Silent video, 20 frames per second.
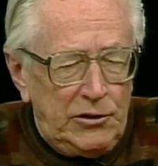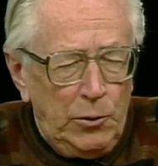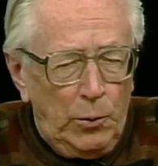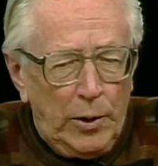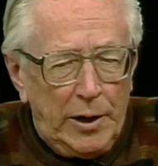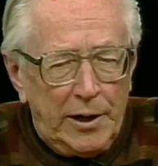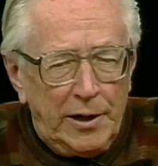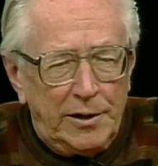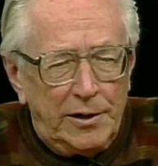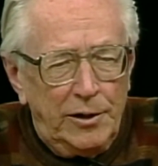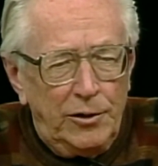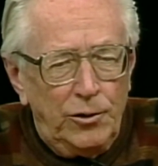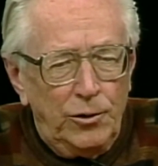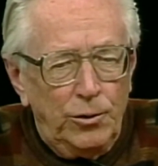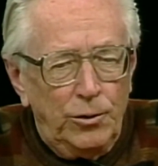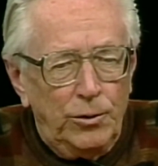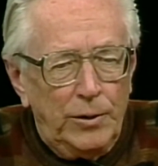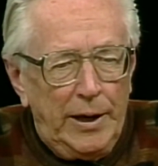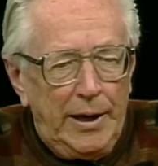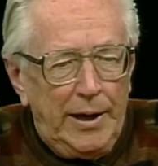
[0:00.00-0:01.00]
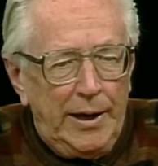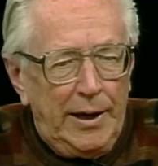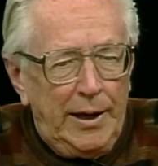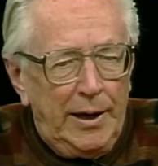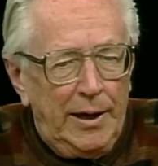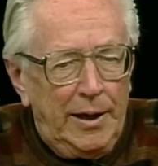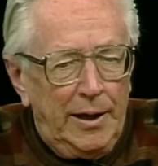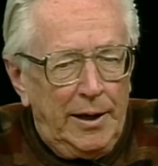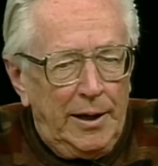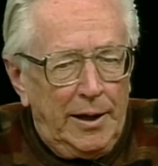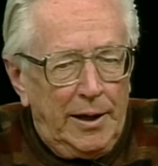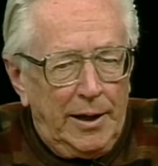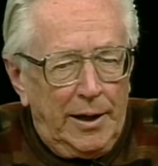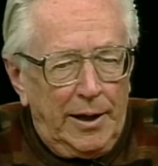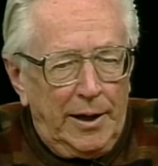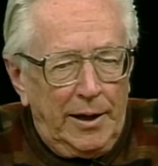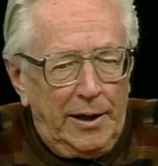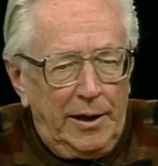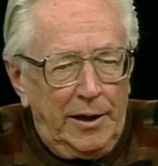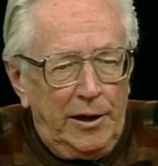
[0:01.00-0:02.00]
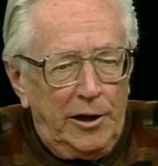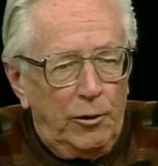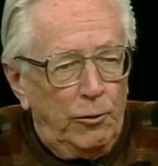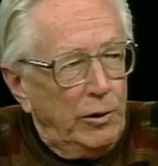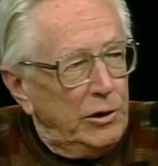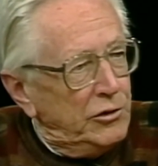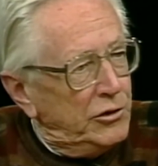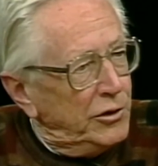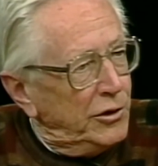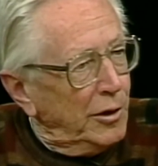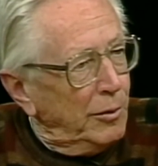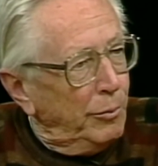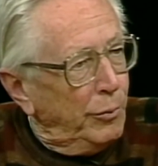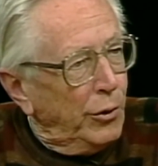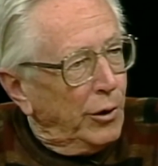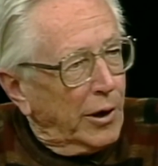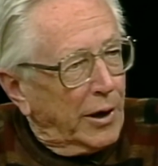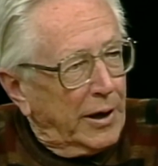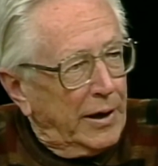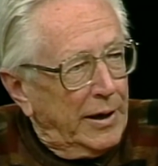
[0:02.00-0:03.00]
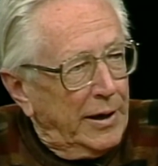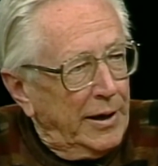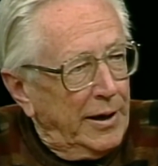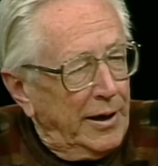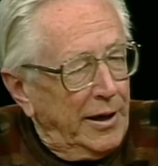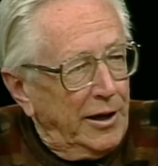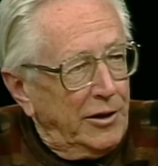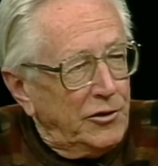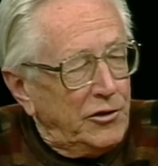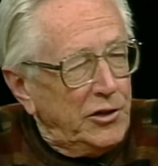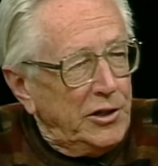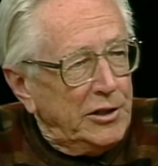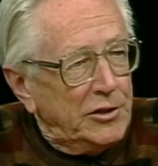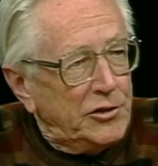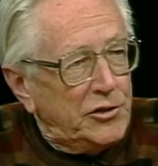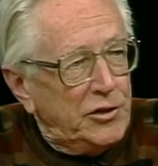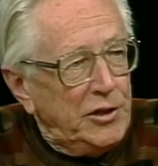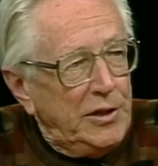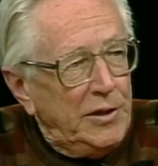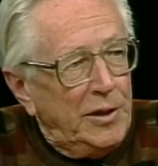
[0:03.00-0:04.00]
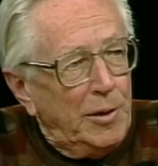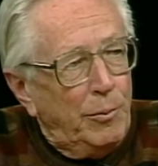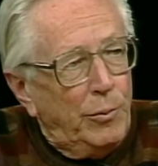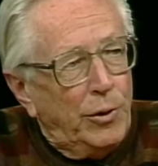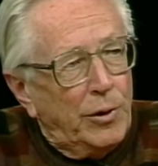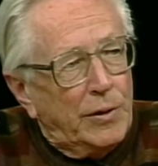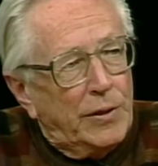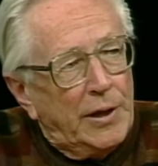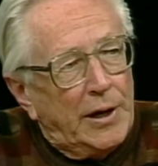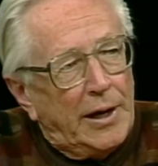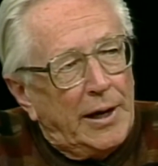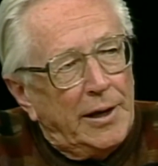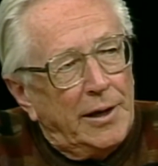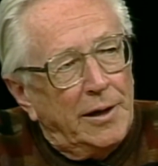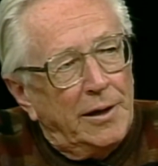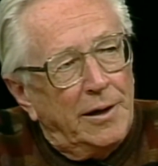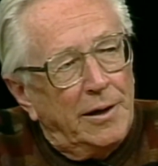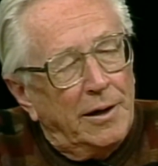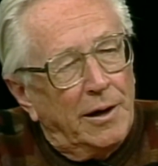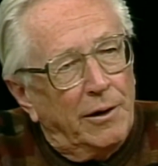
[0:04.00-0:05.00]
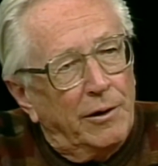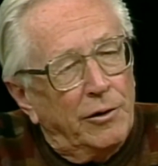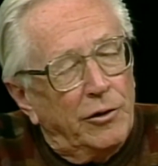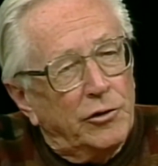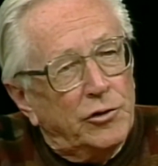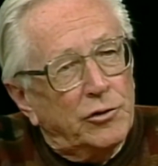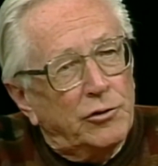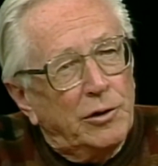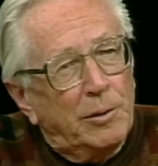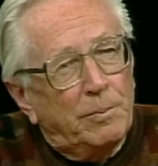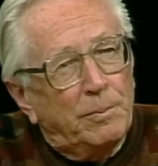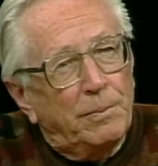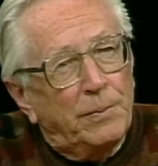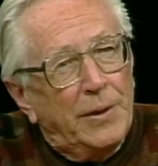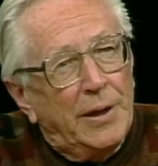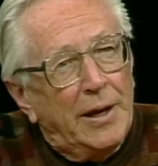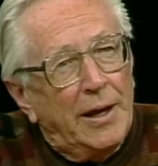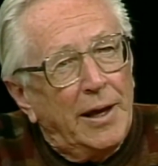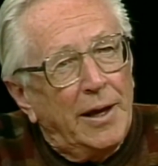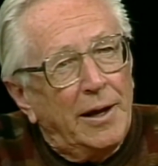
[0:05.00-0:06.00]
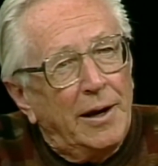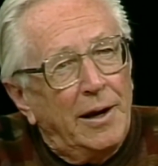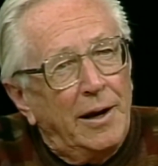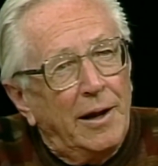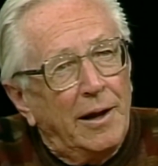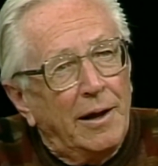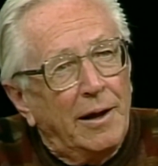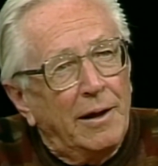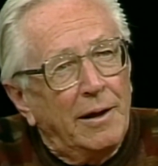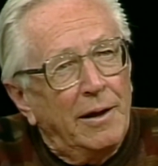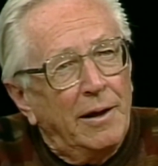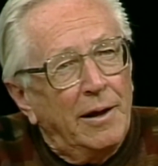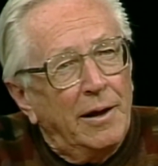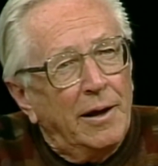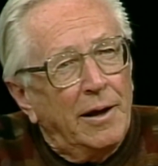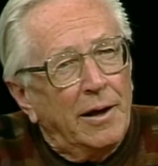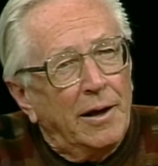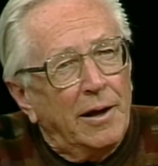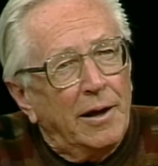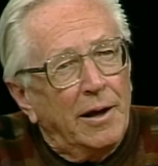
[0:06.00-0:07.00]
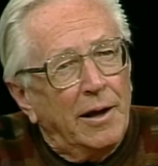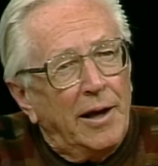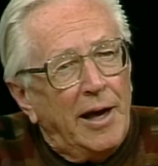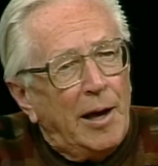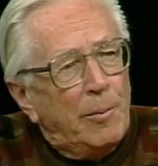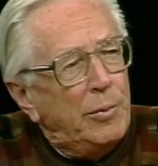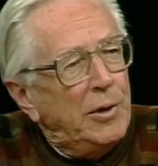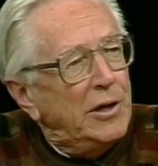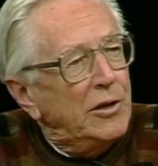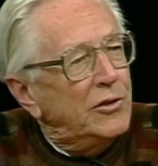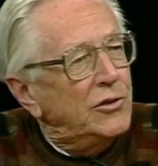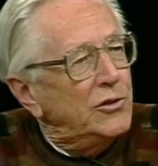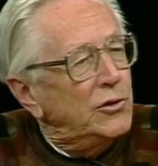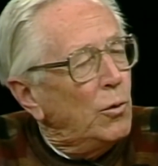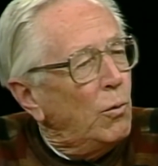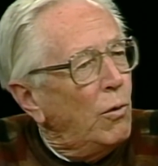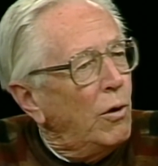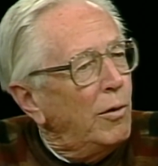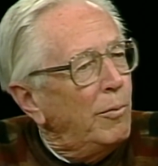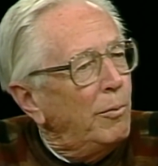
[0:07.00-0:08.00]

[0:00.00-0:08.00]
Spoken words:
She wanted to do an original book, and she had seen the book that I had, or the strip that had Happiness is a